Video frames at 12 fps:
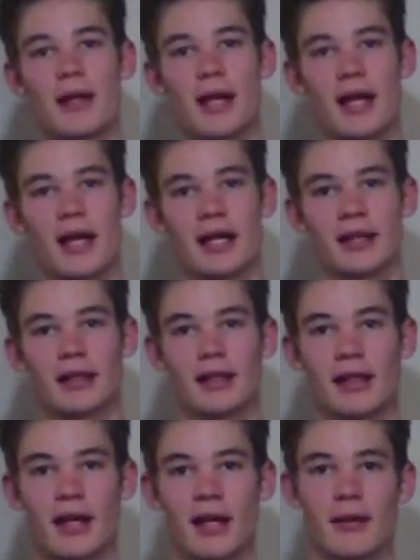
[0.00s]

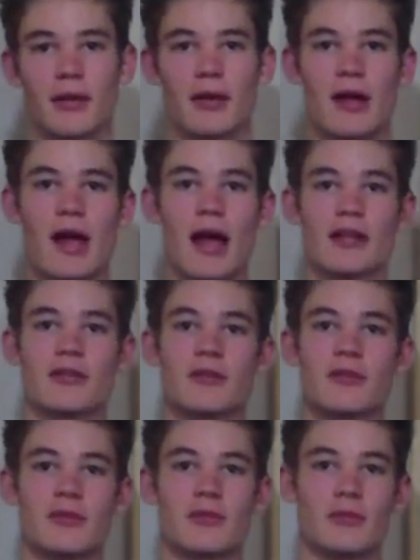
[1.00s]
and as
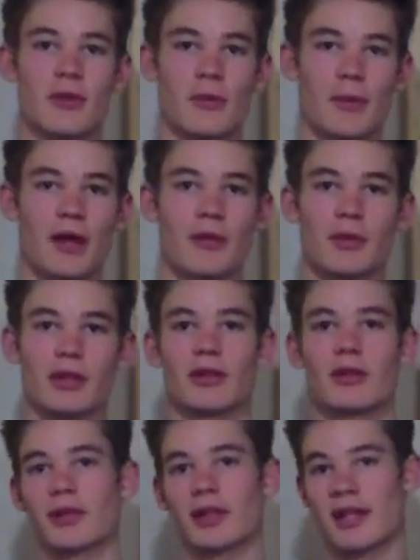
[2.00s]
you were probably
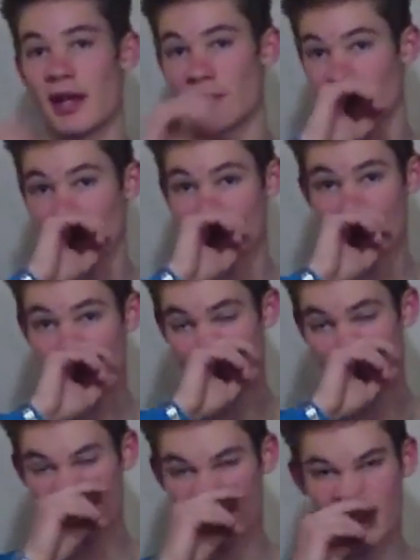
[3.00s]
wondering where the camera is right
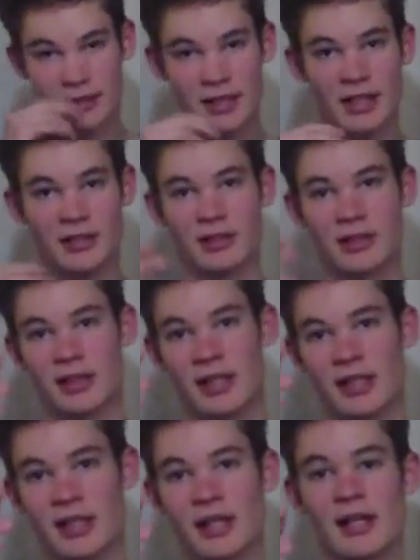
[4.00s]
now, it's
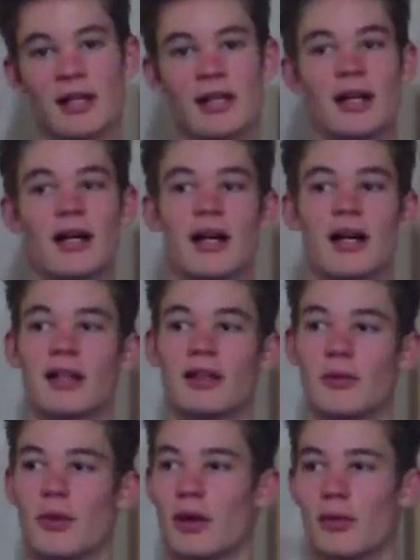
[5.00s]
actually uh, on
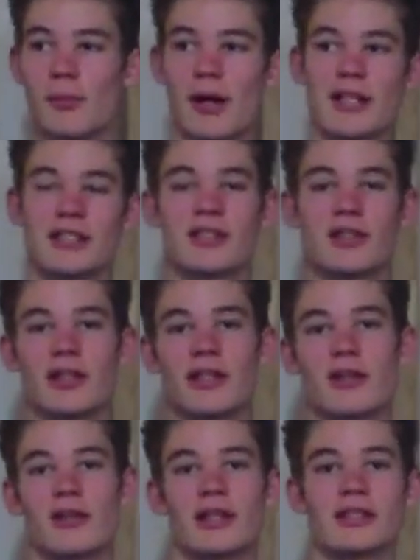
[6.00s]
the wall where my
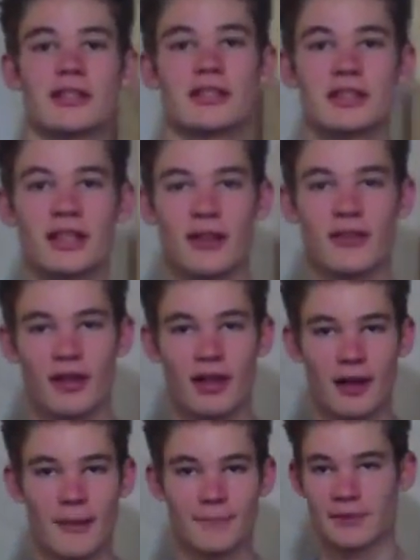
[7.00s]
studio is and stuff.
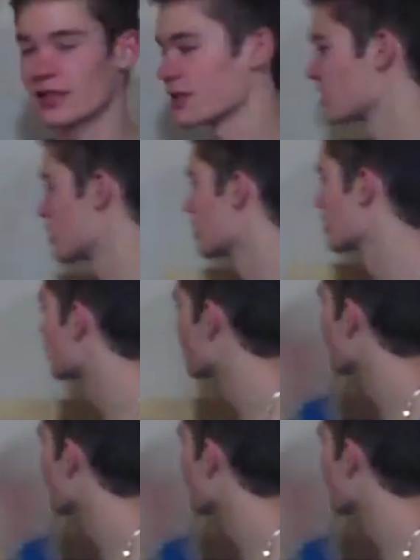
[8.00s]
Um, this is just a